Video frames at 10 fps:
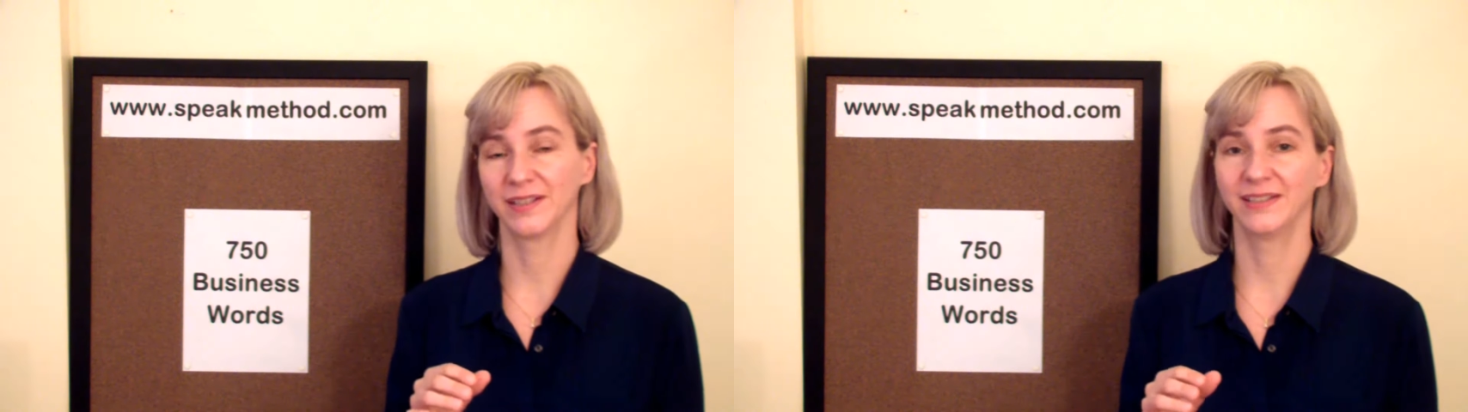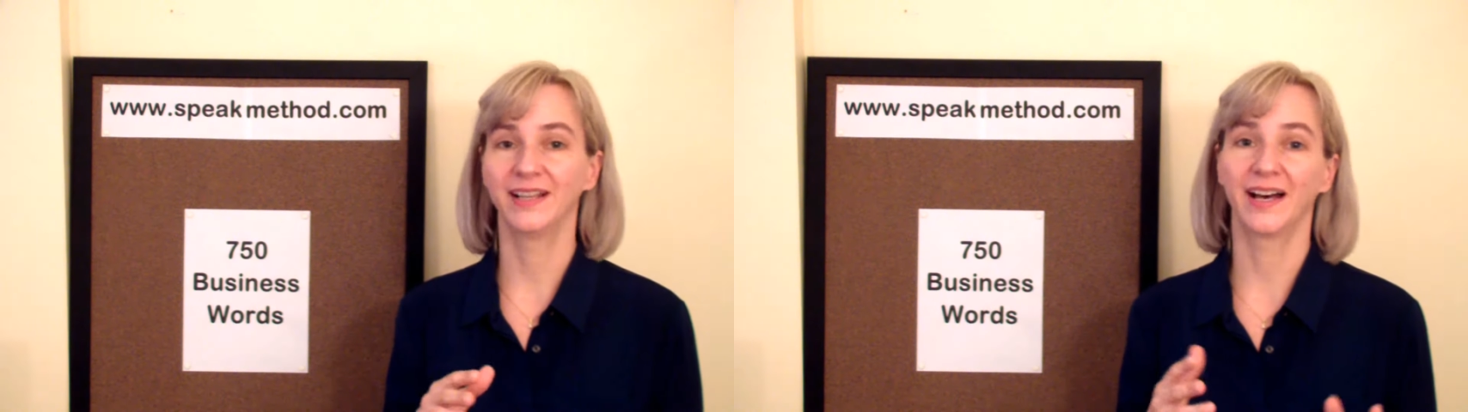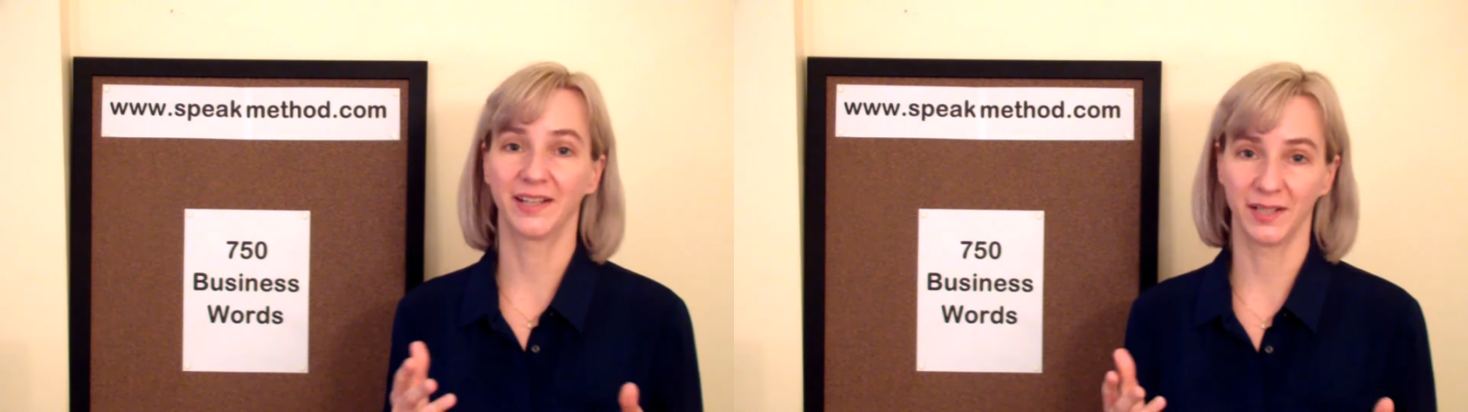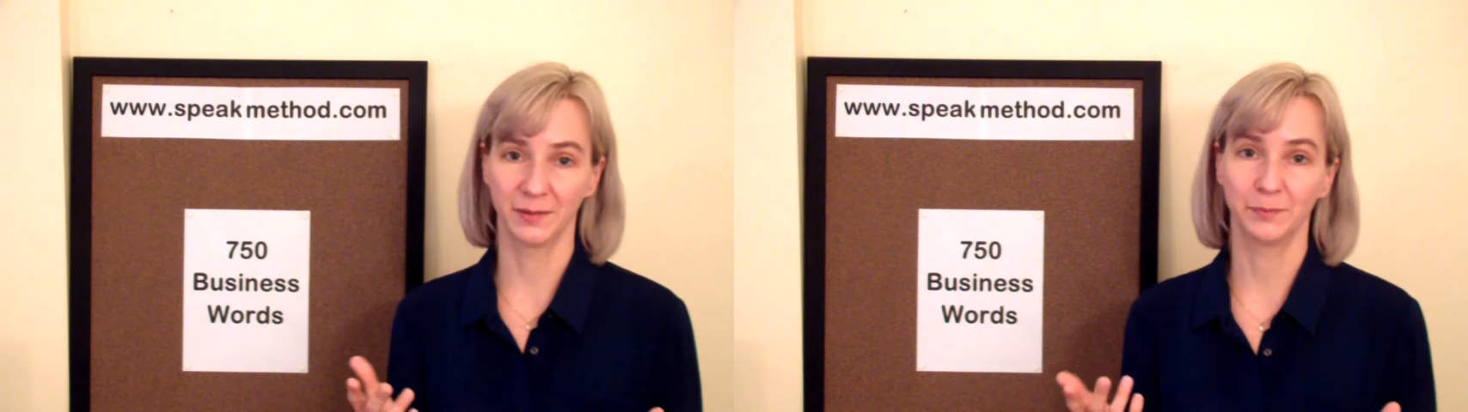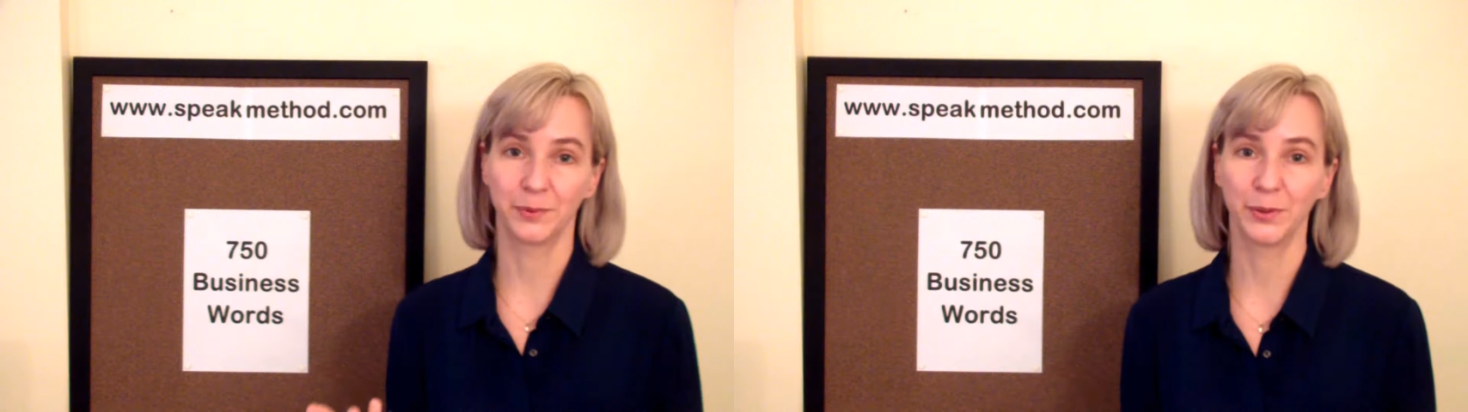not a
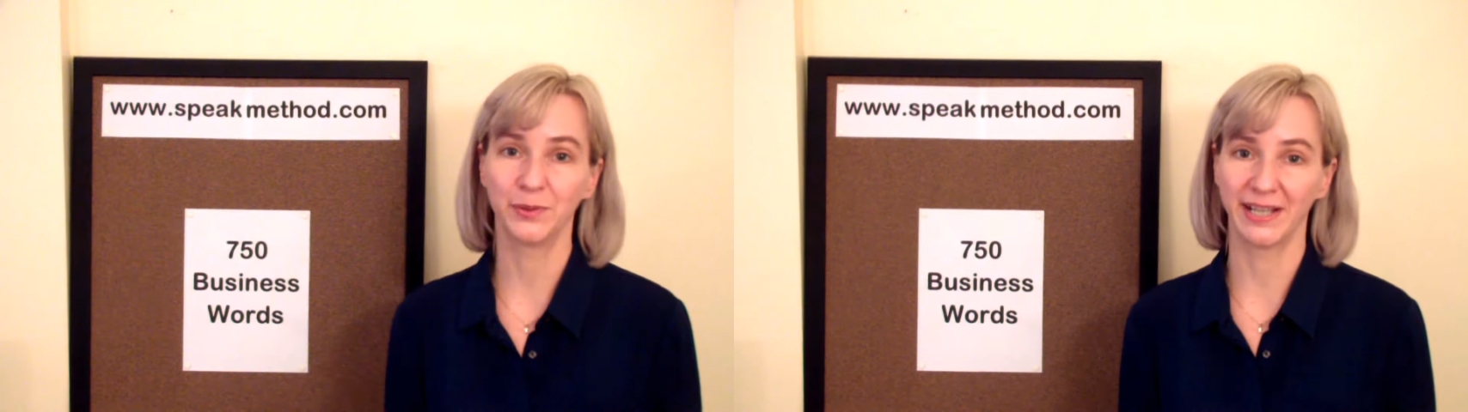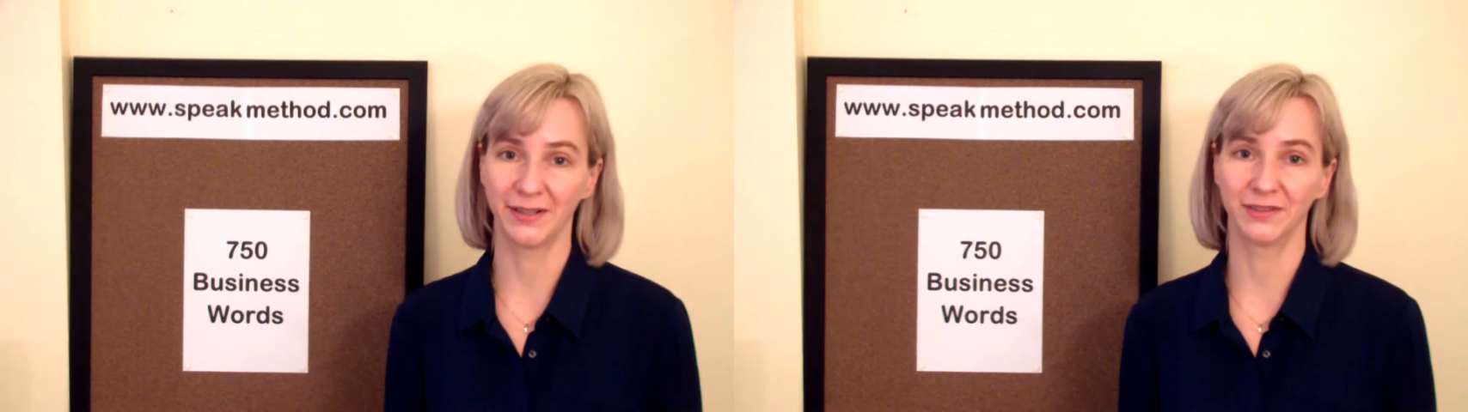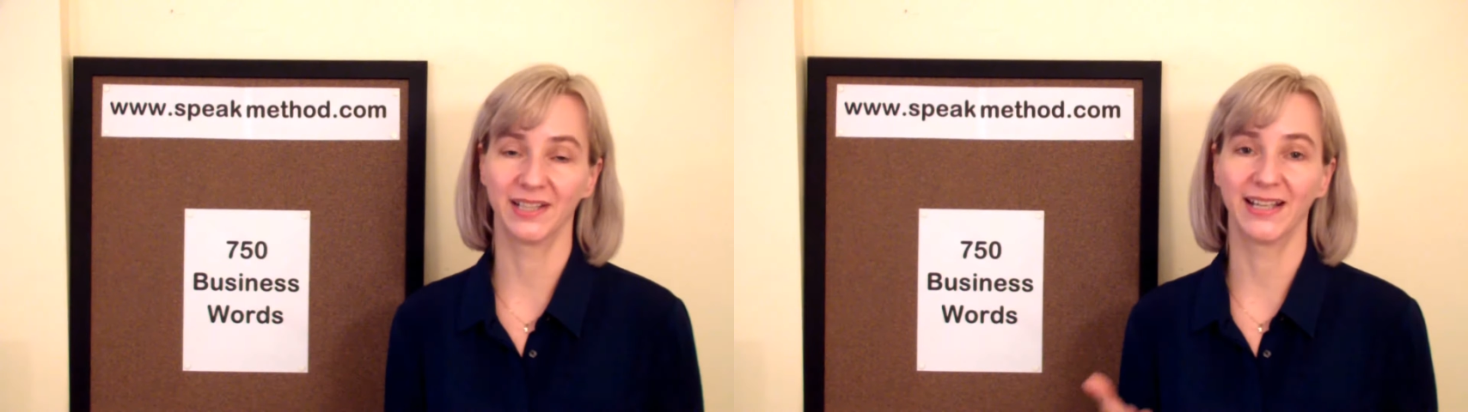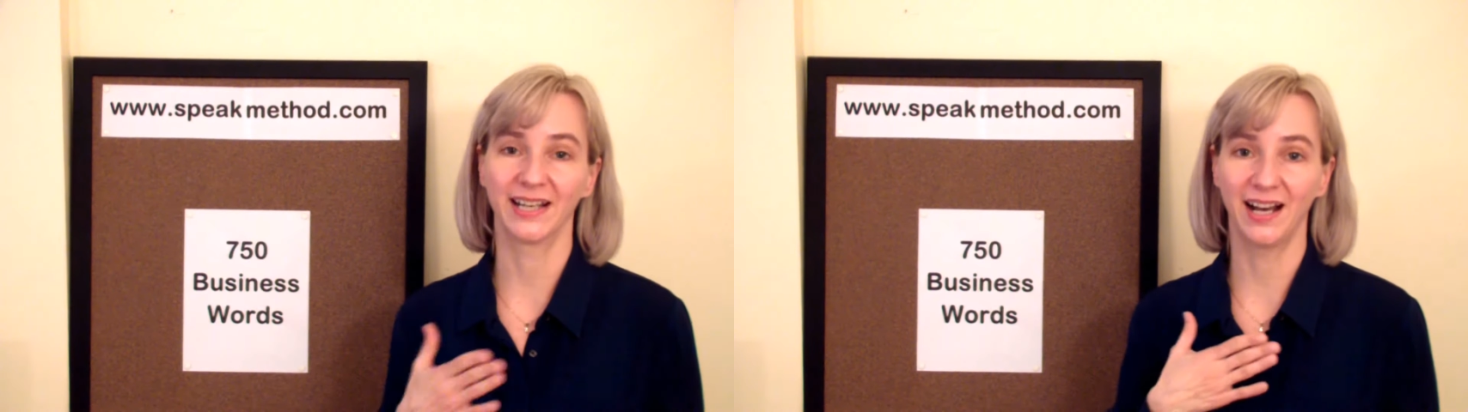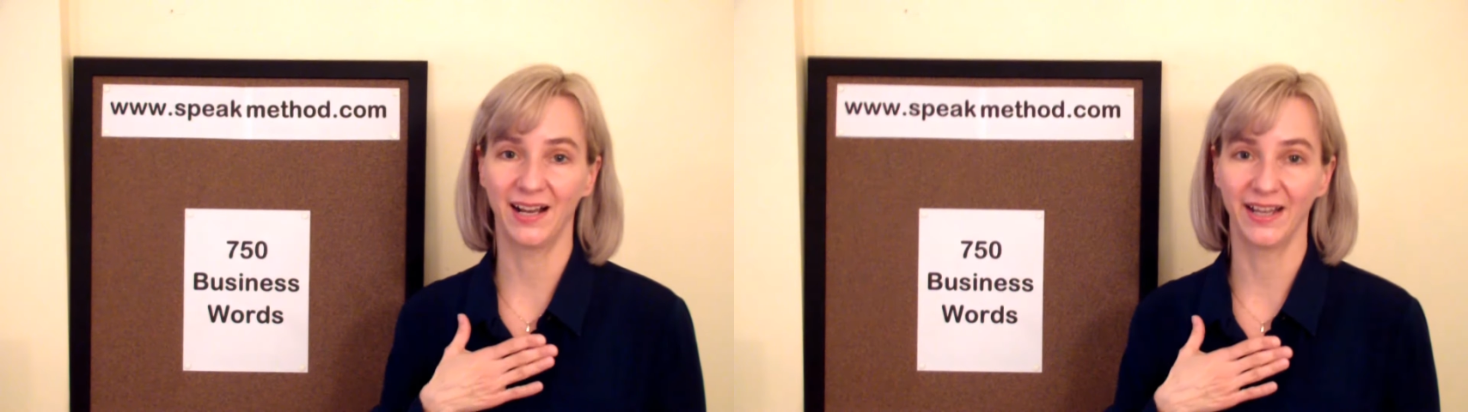pronoun like
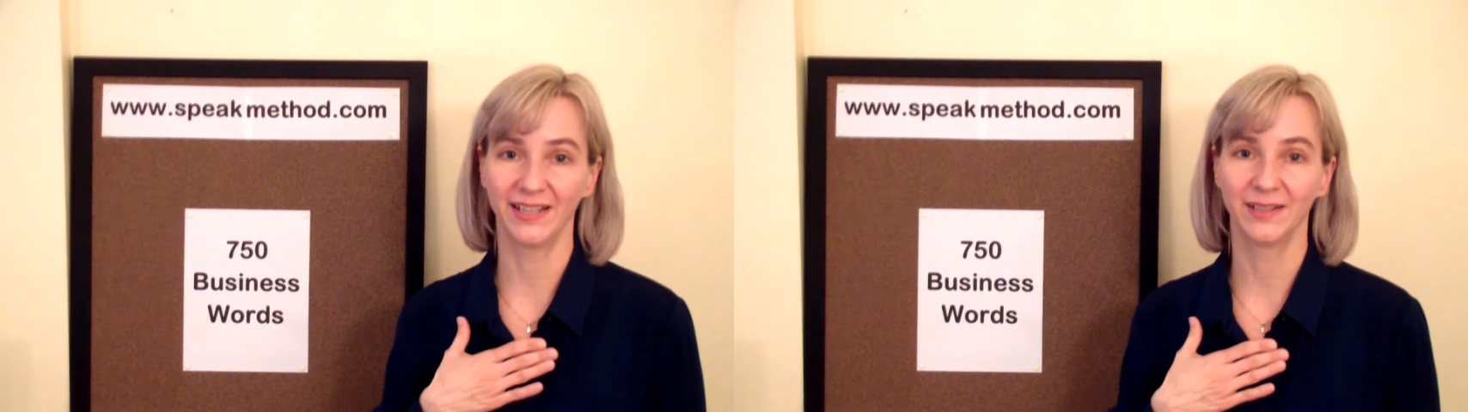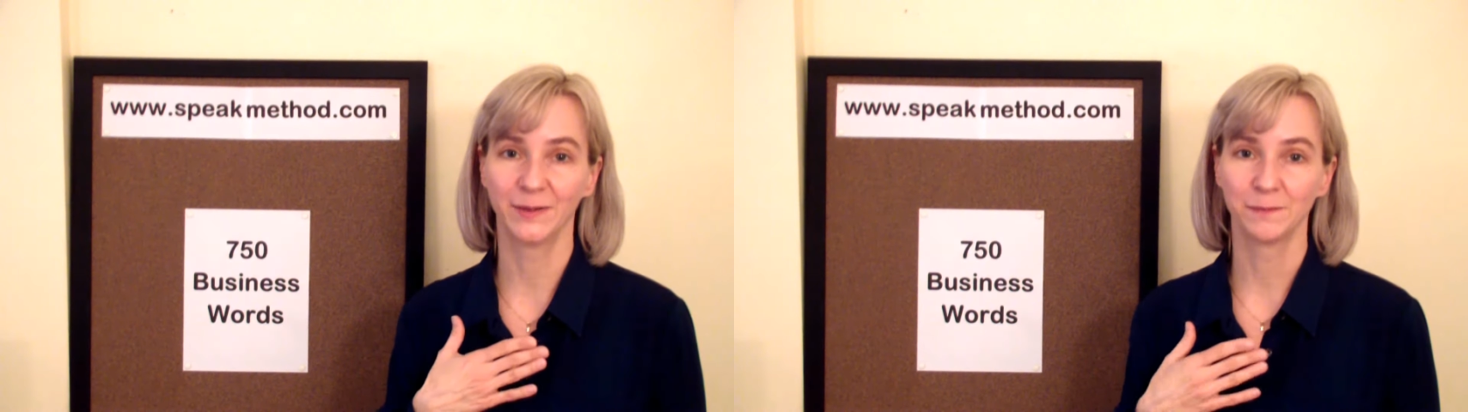I.